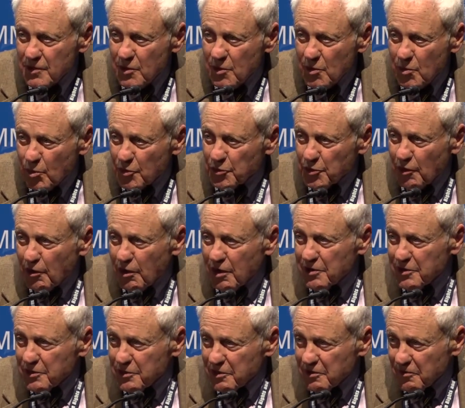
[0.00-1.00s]
with all
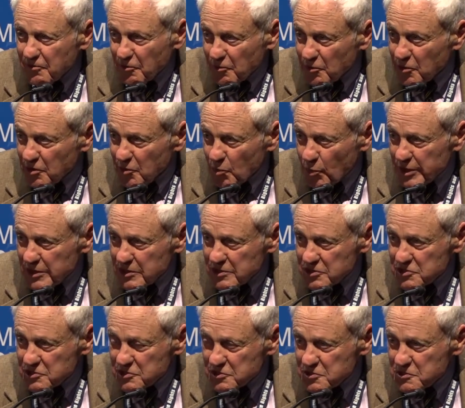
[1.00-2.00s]
of their
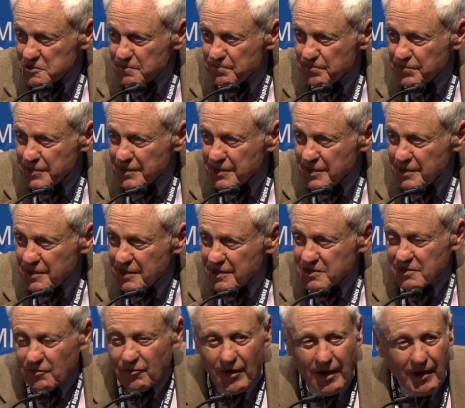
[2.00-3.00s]
weaknesses,
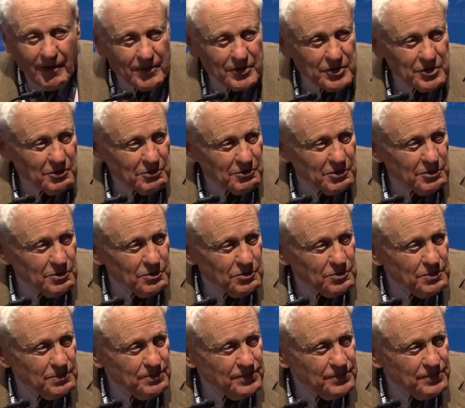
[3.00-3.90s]
devouring their own,